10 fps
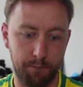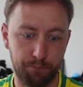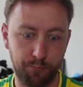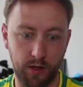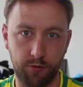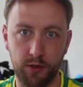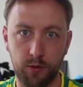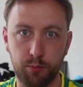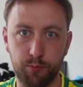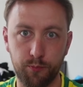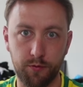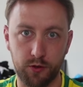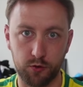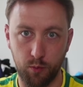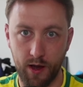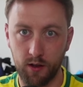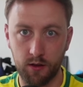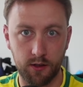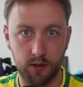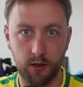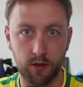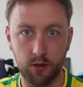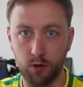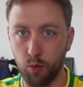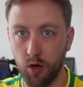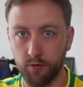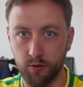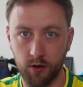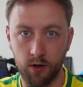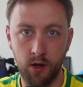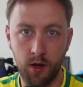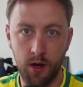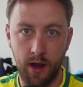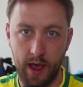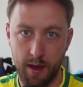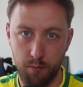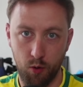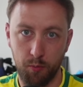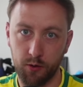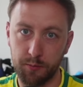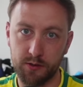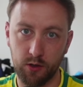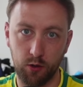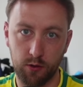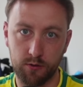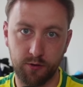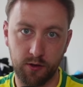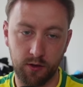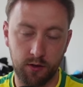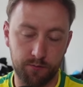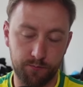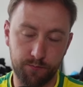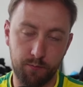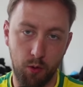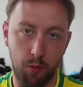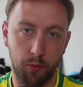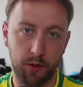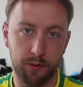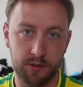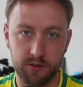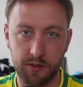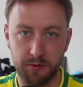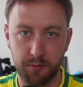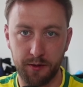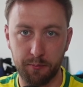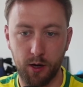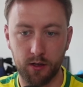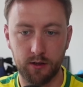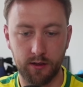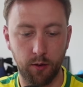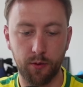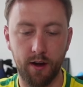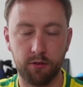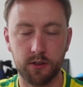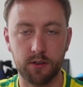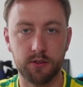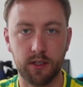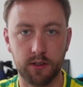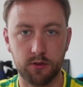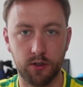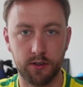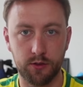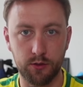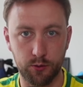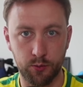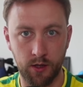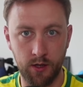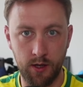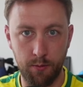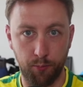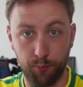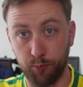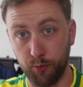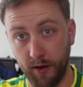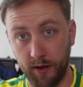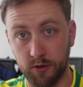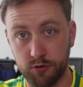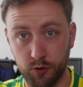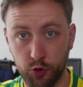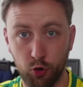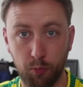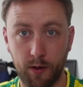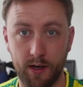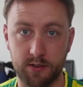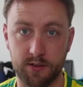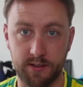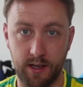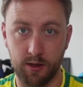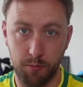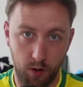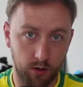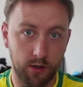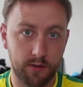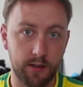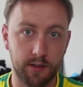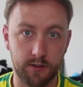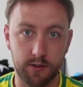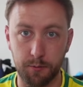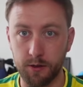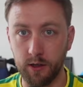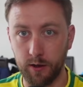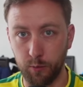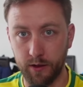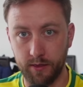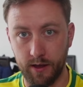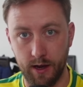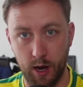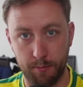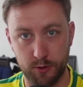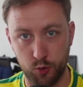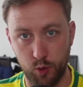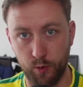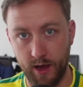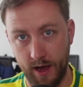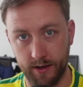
if he does well, he could go on for more money, be sold for more money, which seems to be the model now with Everton, is that they're trying to bring through young players and sell them on, like they did similarly with Amadou Onana,